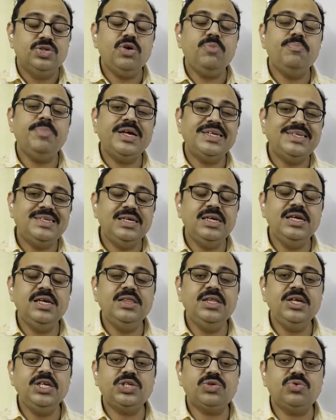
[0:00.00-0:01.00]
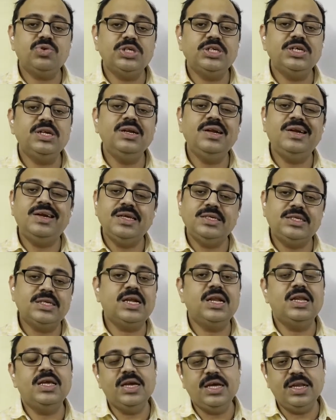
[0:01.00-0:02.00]
So by seeing this question, it is
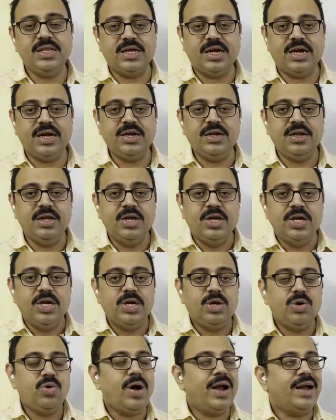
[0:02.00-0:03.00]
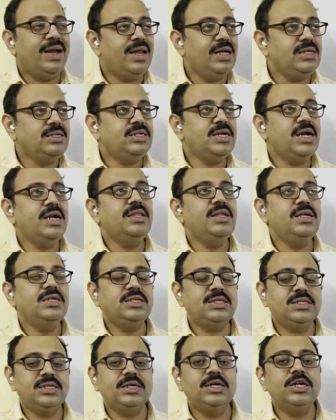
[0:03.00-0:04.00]
clear that to understand
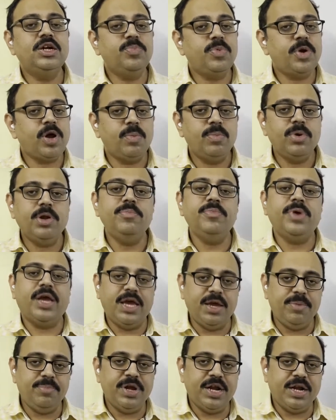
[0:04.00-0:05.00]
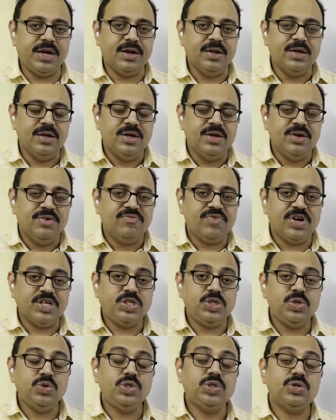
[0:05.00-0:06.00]
this third problem A bit,
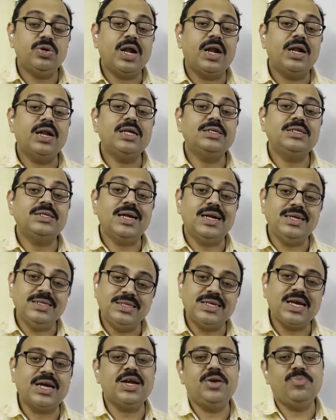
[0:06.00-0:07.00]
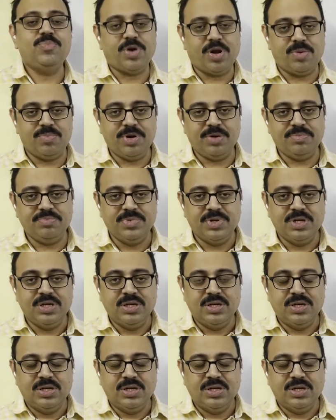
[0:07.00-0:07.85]
first you should understand second problem.